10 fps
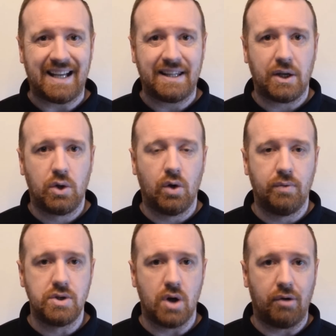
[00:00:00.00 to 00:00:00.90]
That then
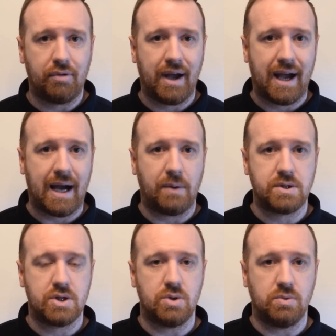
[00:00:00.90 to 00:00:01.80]
covers off how
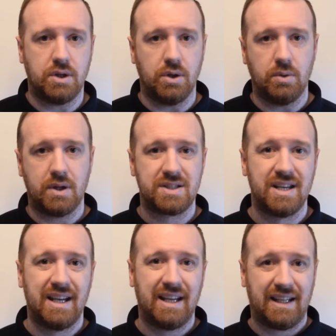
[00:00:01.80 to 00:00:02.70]
to shoot the units.